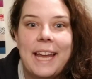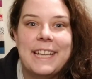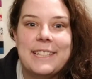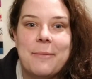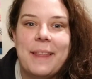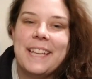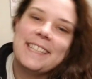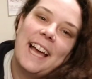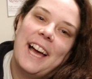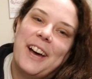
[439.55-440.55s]
edit some things
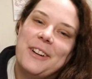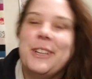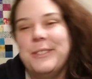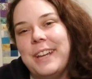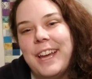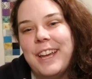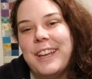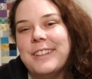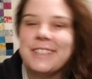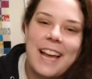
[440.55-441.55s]
out, who
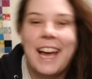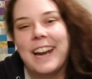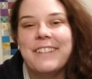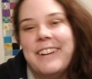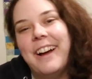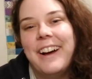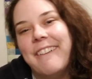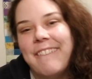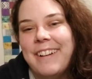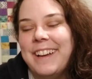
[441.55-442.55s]
knows? I don't know.